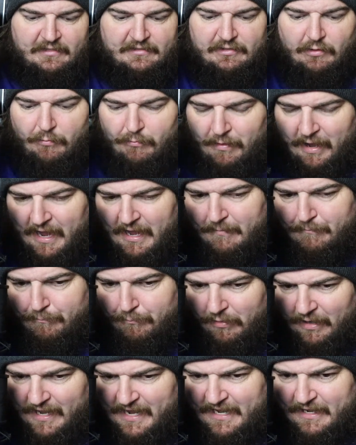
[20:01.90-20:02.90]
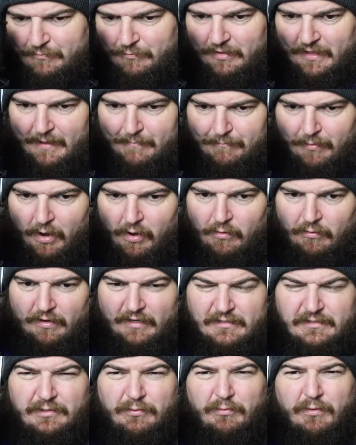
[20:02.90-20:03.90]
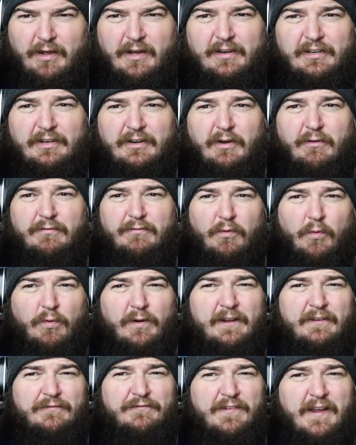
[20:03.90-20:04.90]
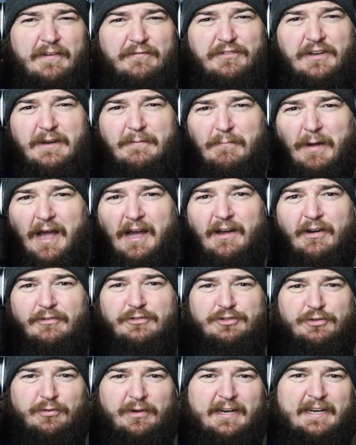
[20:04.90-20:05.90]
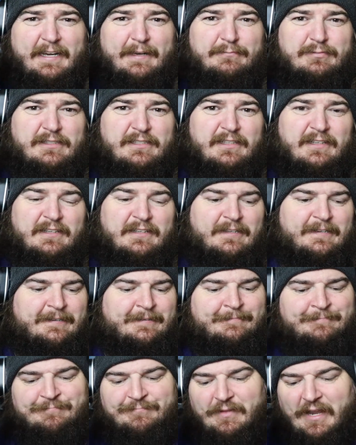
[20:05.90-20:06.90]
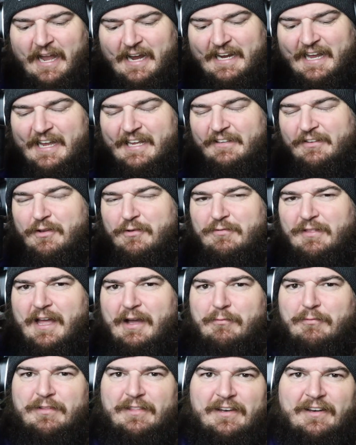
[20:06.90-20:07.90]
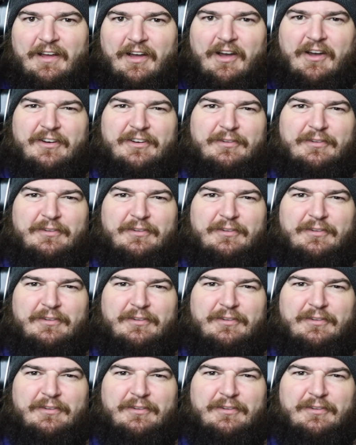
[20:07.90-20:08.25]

So my plan with that boat is to run, you know, 40, 50-mile trips. I can't do that with an